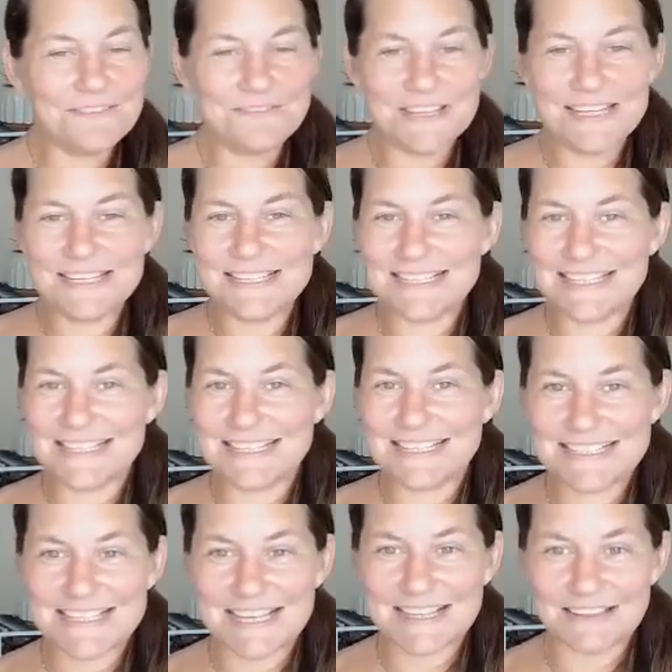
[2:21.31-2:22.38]
of these
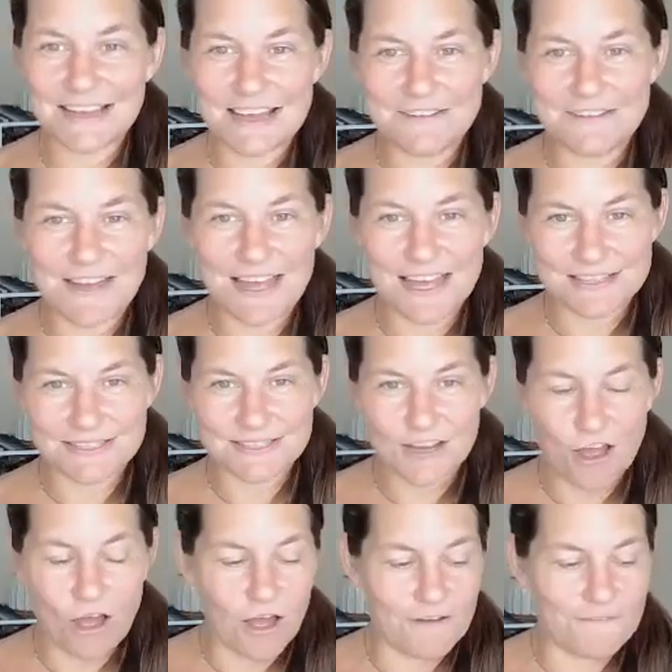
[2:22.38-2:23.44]
things that life has
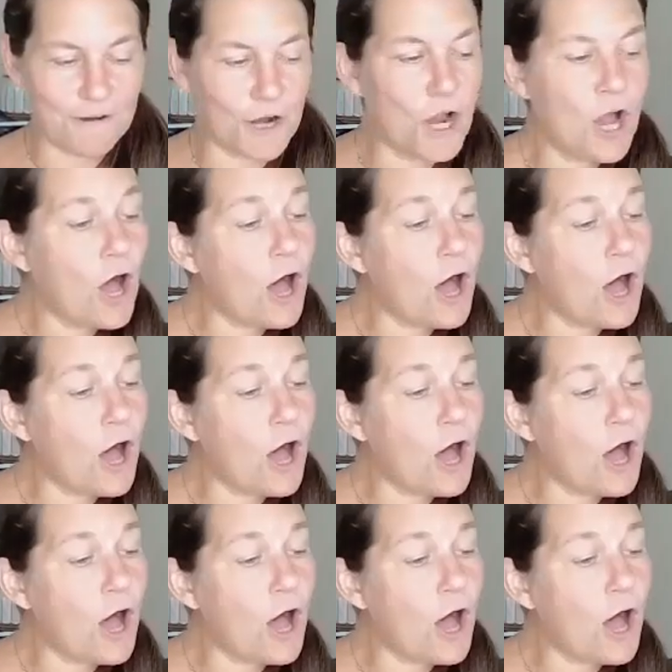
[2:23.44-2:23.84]
to offer,